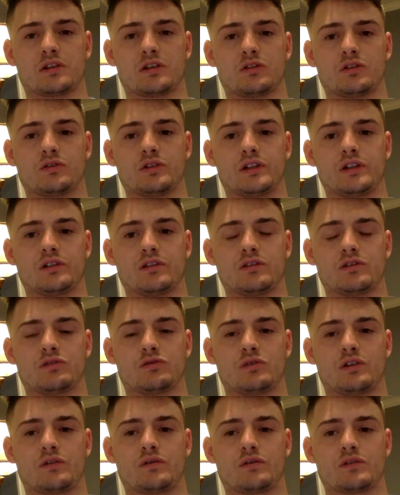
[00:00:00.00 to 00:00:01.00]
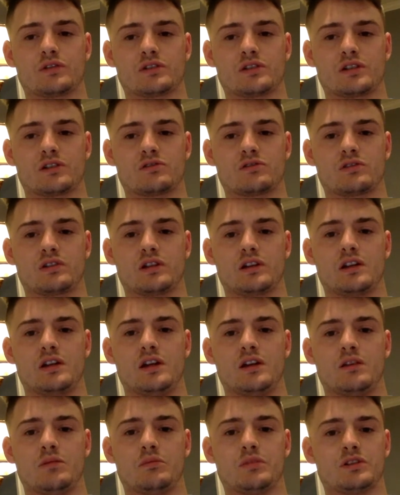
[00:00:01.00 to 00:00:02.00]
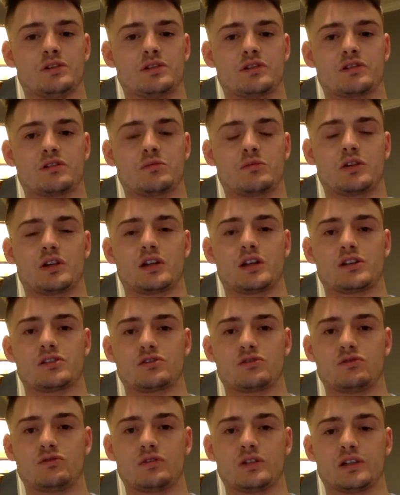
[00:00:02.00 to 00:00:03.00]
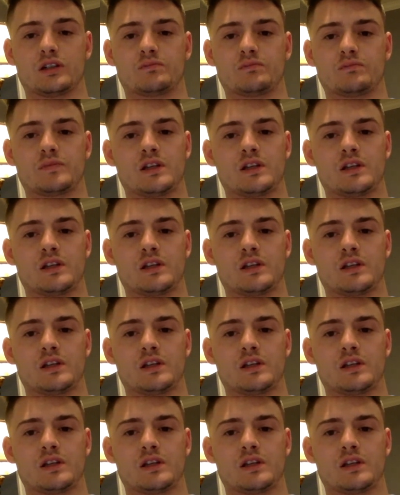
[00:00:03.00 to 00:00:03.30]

including in your 21st century business communication toolkit?